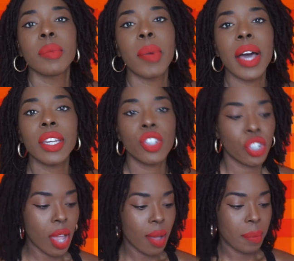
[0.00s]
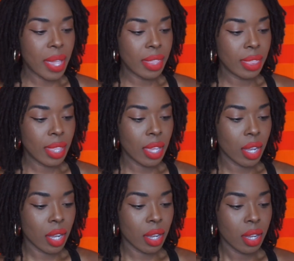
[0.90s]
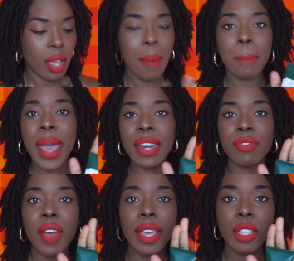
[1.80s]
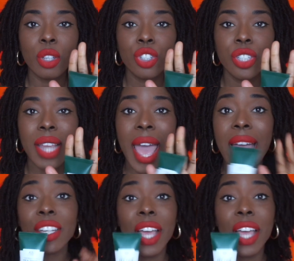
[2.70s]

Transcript: the Body Shop and their mattifying lotion. I